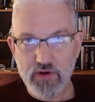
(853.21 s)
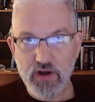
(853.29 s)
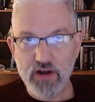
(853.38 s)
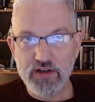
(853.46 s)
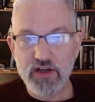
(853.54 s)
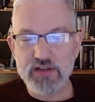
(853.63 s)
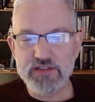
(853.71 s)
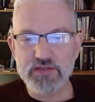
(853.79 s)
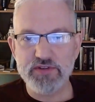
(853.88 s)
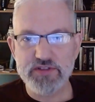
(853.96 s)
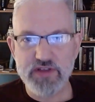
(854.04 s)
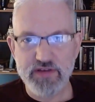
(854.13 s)
Our
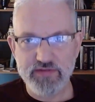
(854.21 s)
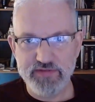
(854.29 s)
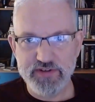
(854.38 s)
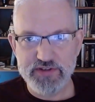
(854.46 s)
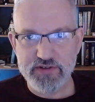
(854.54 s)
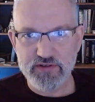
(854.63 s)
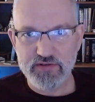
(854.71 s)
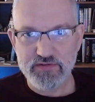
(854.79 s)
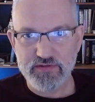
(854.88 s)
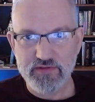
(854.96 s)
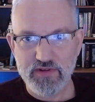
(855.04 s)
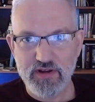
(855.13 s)
customers have a vision.
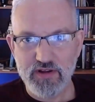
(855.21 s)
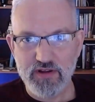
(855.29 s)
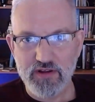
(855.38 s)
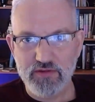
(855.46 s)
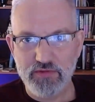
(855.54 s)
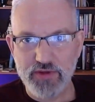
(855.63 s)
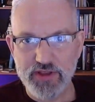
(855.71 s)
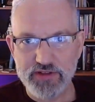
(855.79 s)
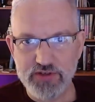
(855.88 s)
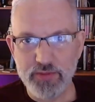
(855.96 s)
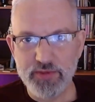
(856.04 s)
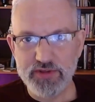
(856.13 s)
We
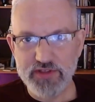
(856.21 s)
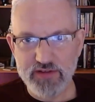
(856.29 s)
interpret